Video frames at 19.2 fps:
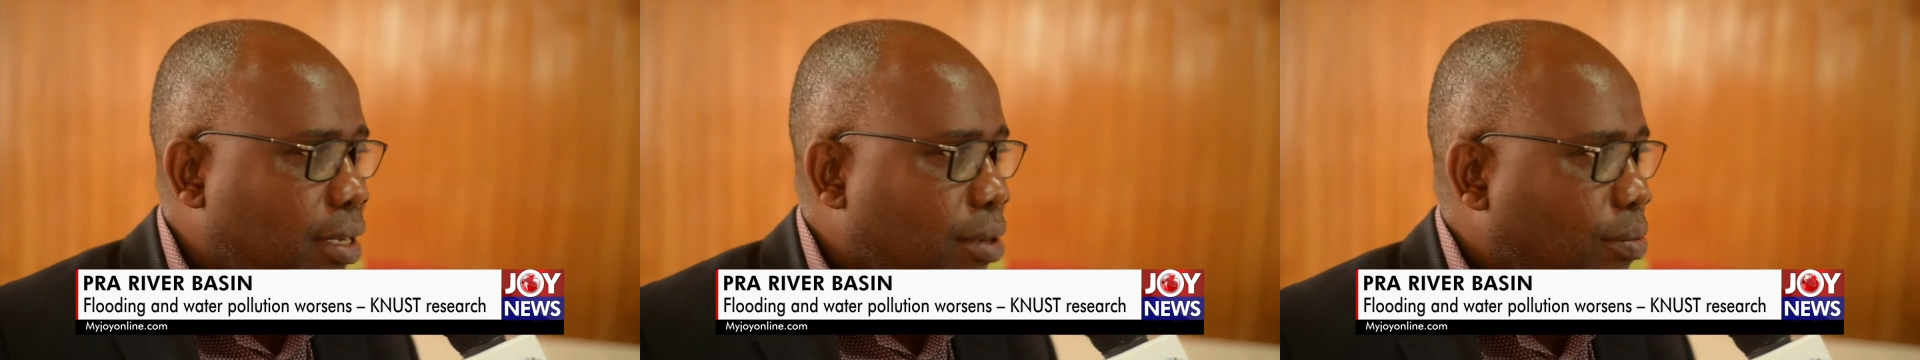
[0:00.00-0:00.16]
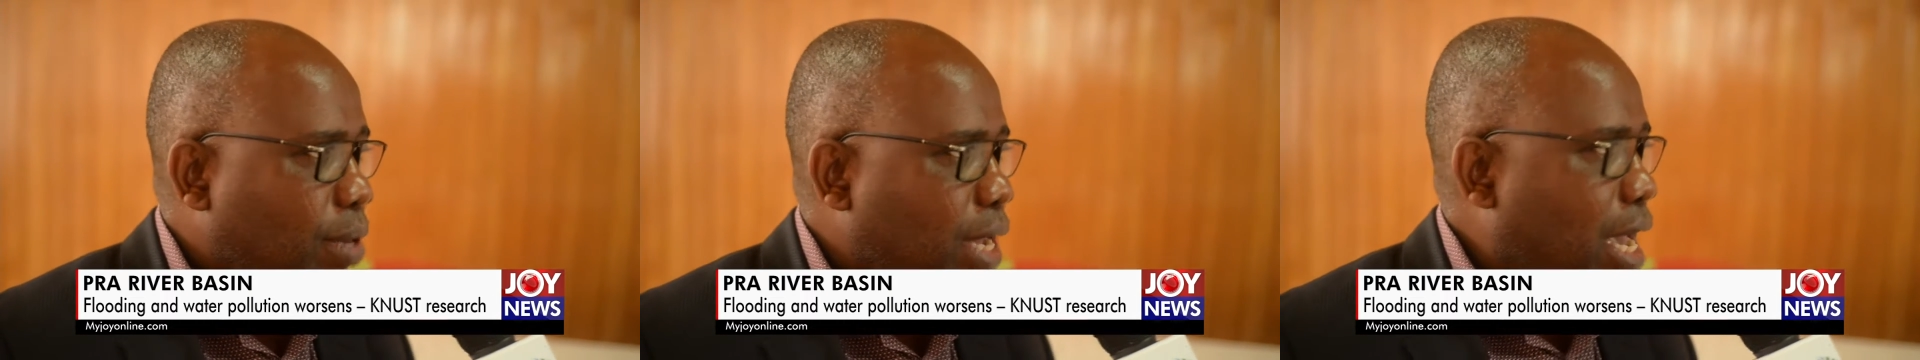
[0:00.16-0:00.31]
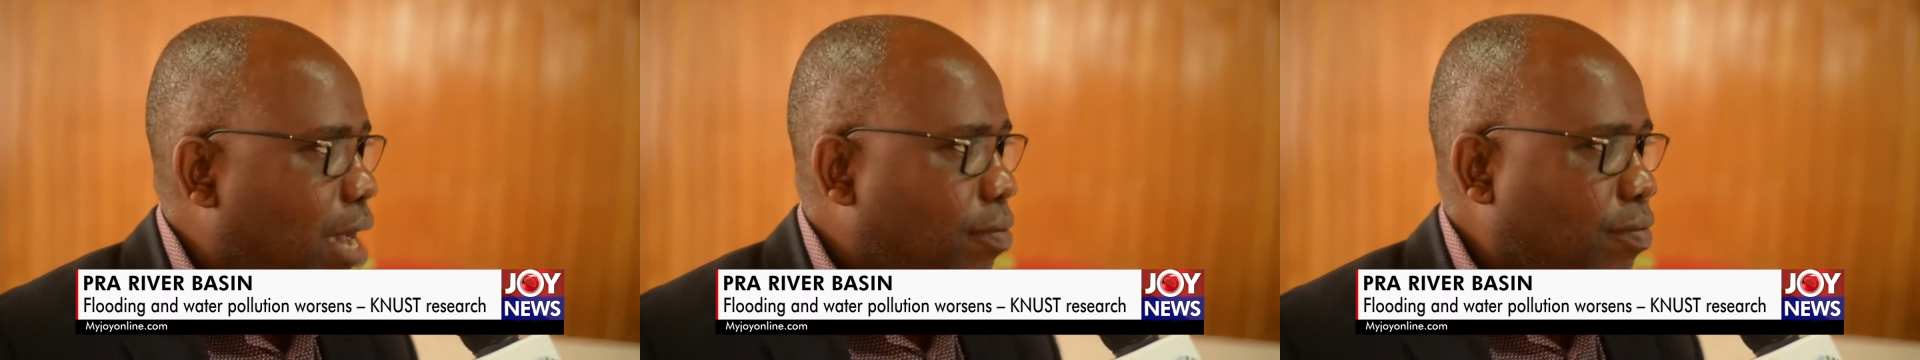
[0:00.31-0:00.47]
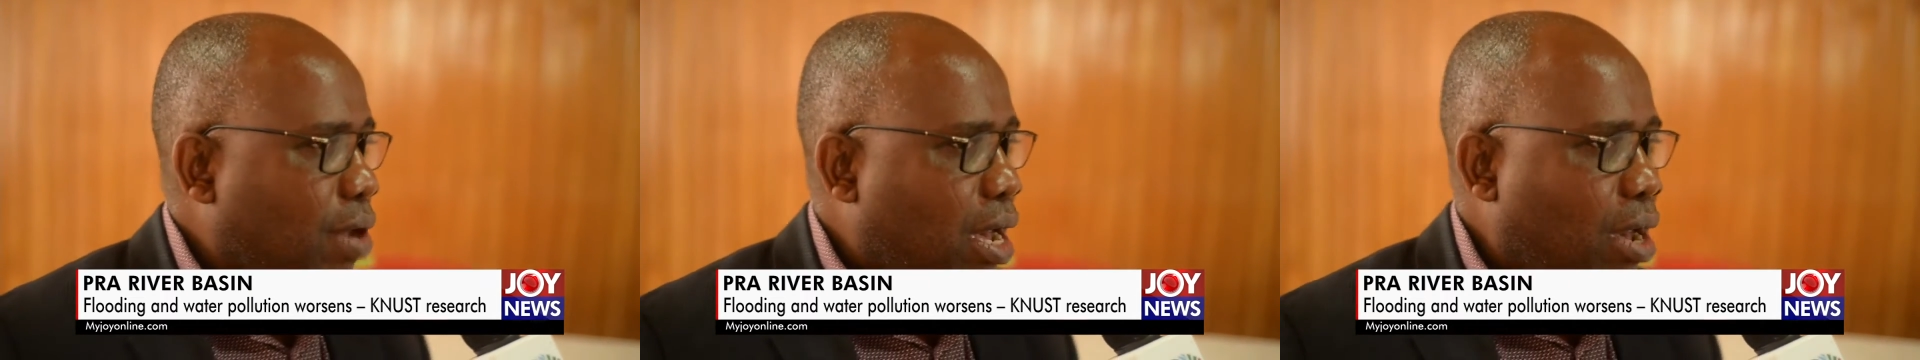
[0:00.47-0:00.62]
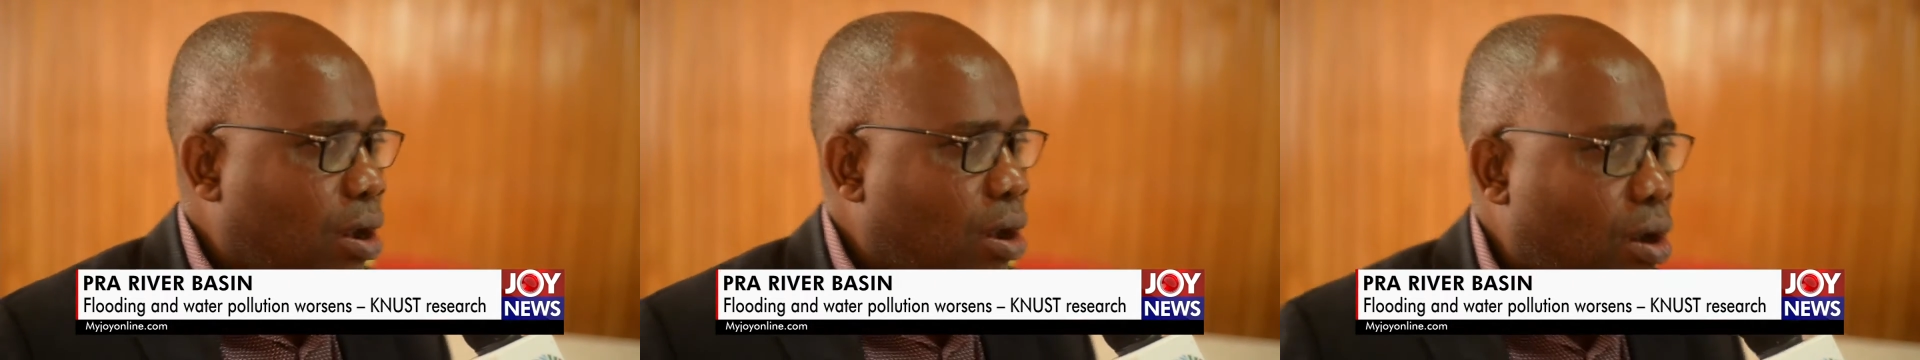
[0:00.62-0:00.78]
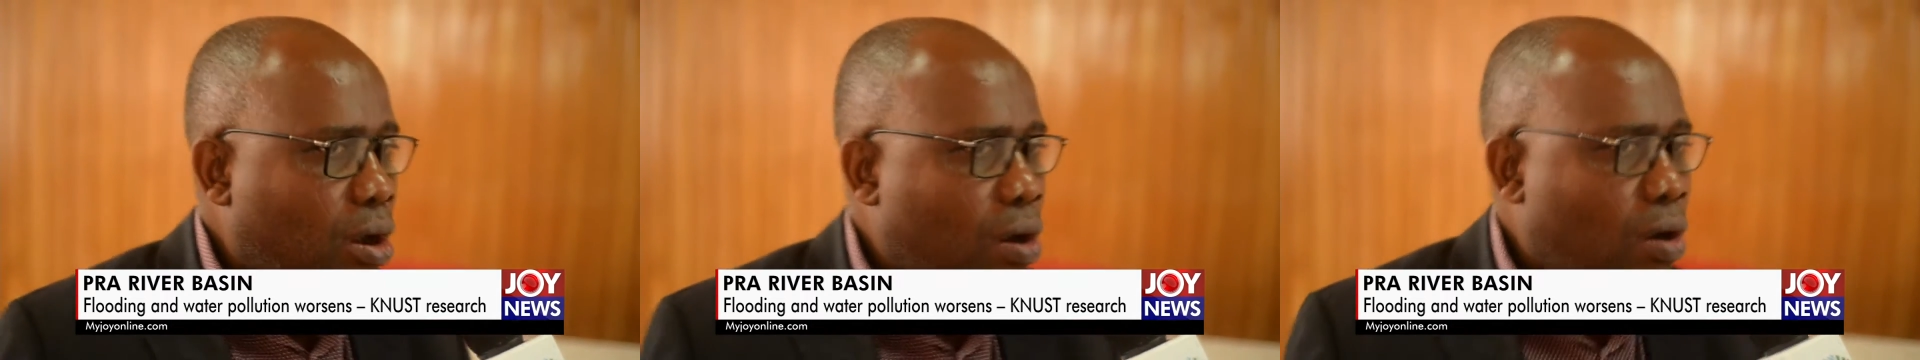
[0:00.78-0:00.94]
We have
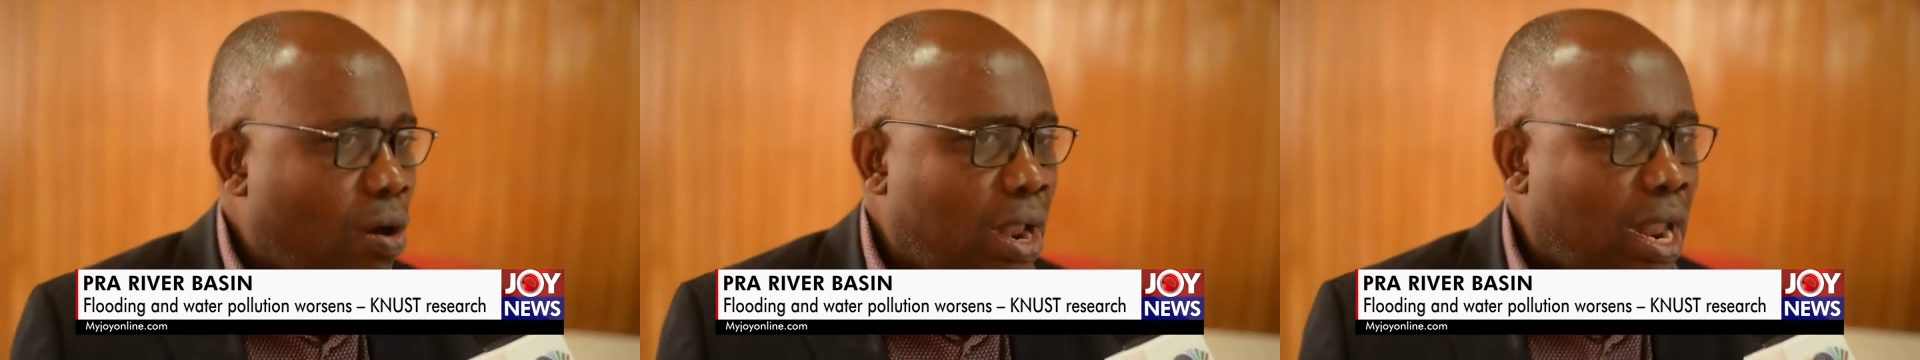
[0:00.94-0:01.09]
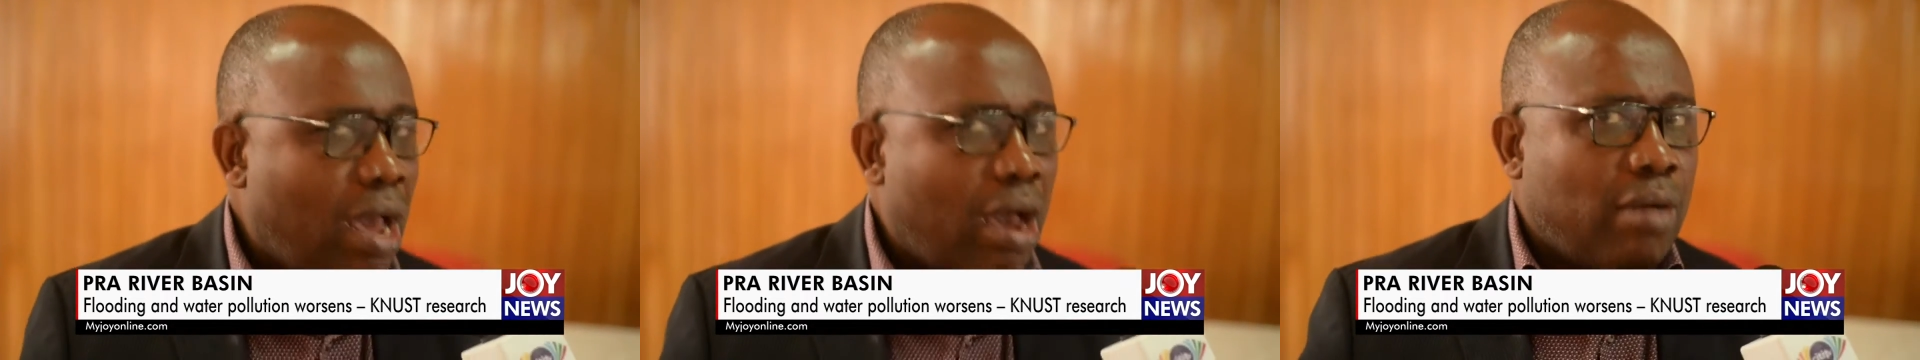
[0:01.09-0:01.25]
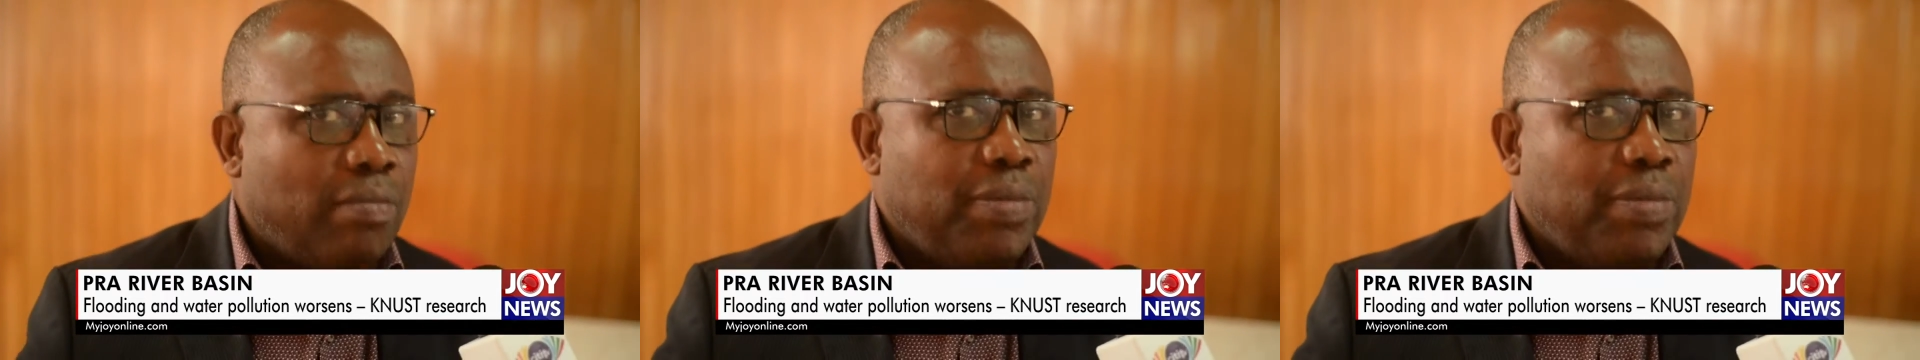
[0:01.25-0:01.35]
all our